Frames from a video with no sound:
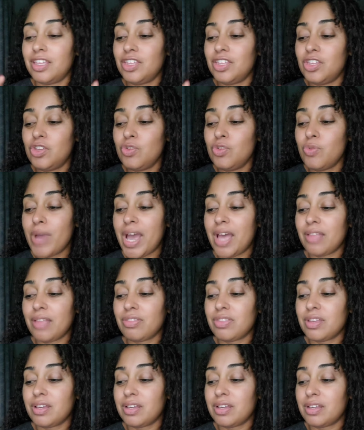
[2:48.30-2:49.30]
You
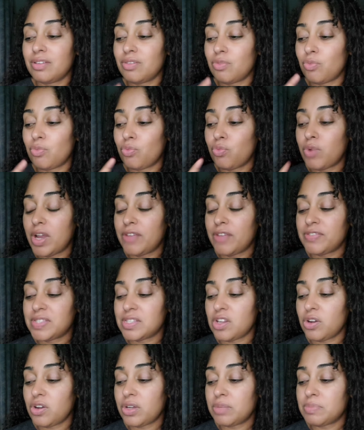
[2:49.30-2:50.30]
had the rough
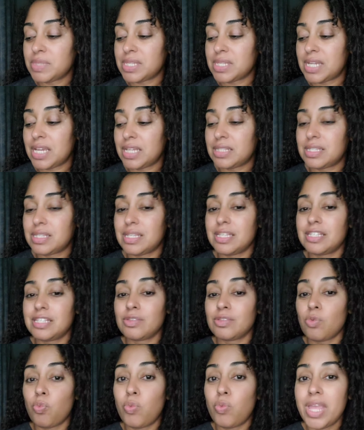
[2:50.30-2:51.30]

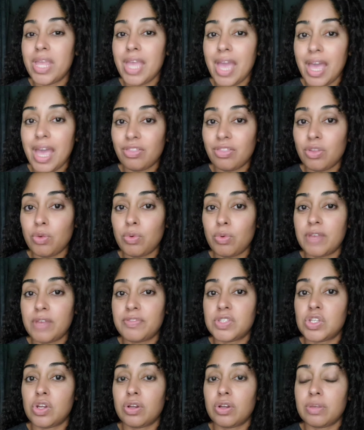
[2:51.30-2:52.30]
circumstances, we had the
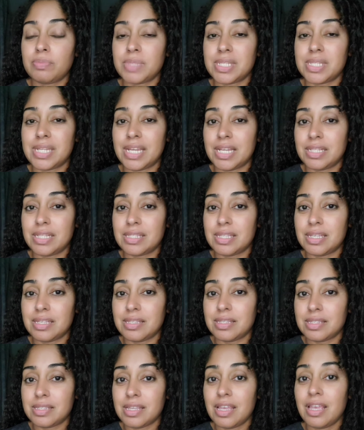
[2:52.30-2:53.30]
rough
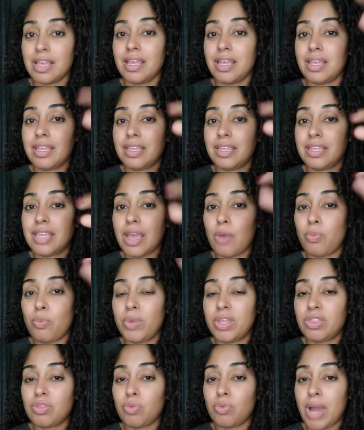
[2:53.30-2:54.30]
circumstances, and yet
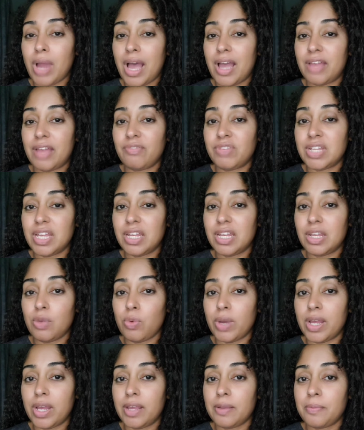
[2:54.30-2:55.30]
we thrived
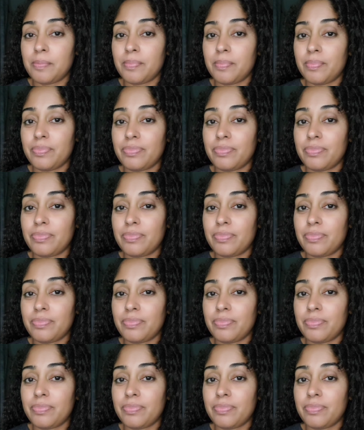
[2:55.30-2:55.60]
anyway.